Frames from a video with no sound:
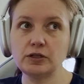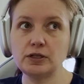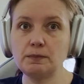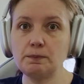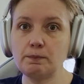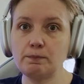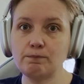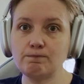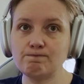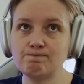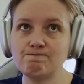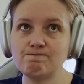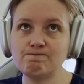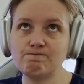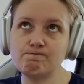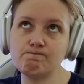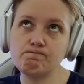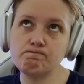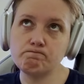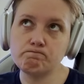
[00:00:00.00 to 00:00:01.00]
in
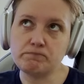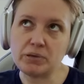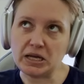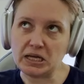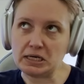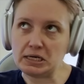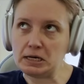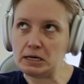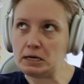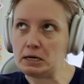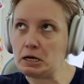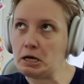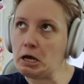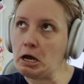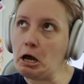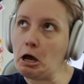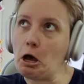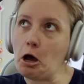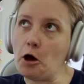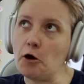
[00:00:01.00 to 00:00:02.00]
beta
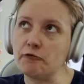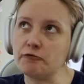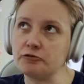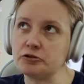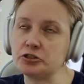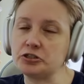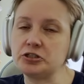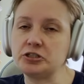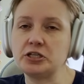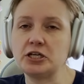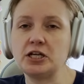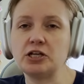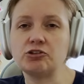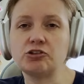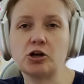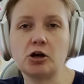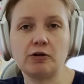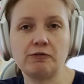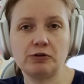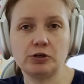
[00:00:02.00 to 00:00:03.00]
alpha stage,
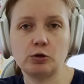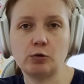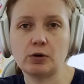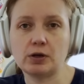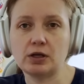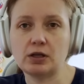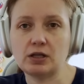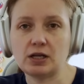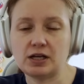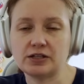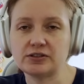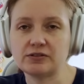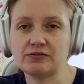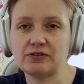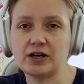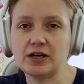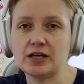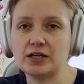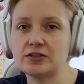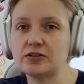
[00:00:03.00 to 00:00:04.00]
however you want to
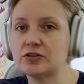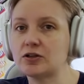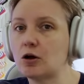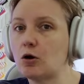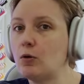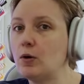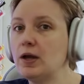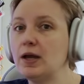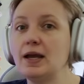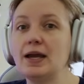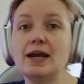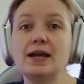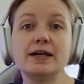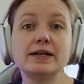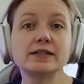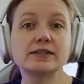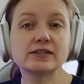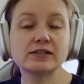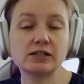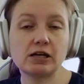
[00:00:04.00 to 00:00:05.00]
classify it. So
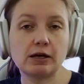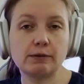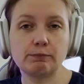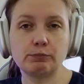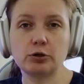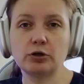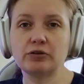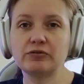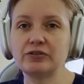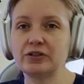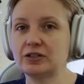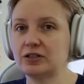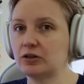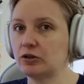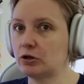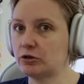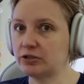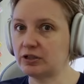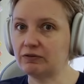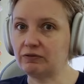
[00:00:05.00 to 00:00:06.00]
it's not perfect, and
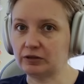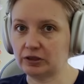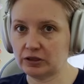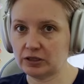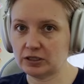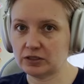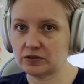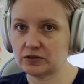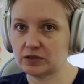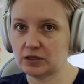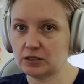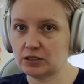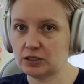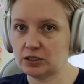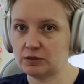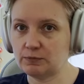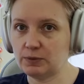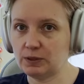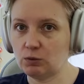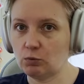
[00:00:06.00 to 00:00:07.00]
there are definitely things that need
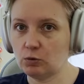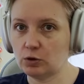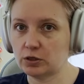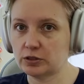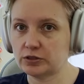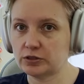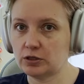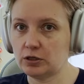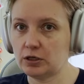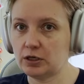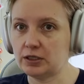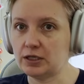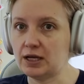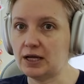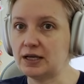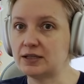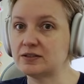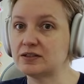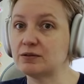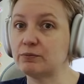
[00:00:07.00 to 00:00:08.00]
to be worked on,
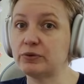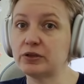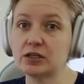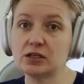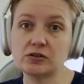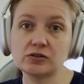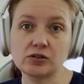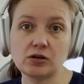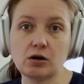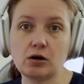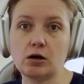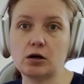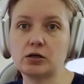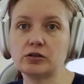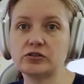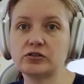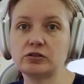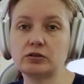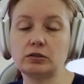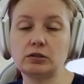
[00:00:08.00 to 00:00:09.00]
and some things are
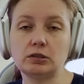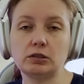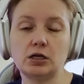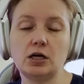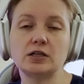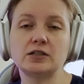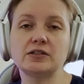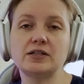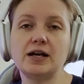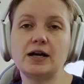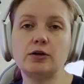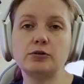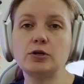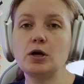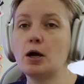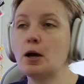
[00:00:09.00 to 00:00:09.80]
still locked down.